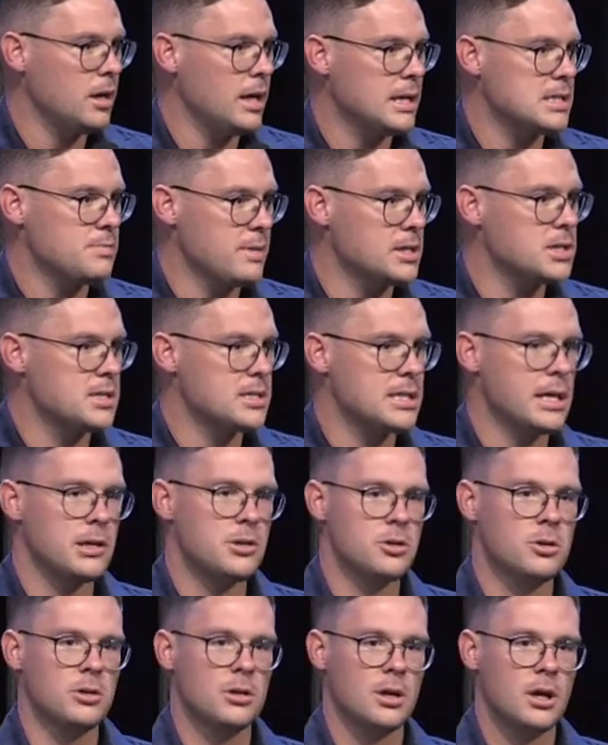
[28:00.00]
as much as they
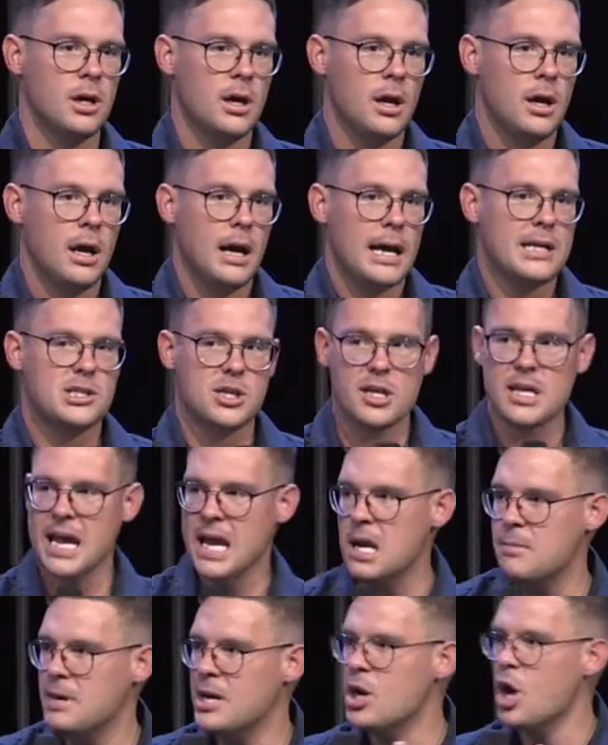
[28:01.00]
do. And so the
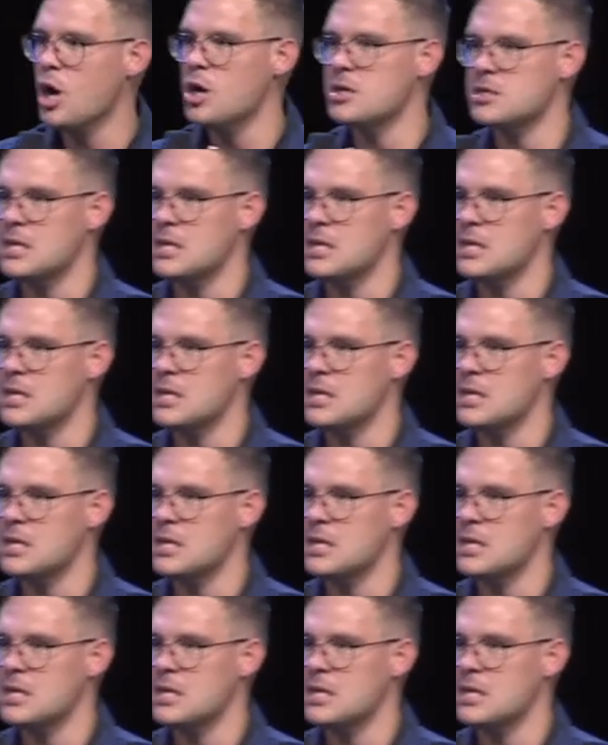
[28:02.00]
enemy knows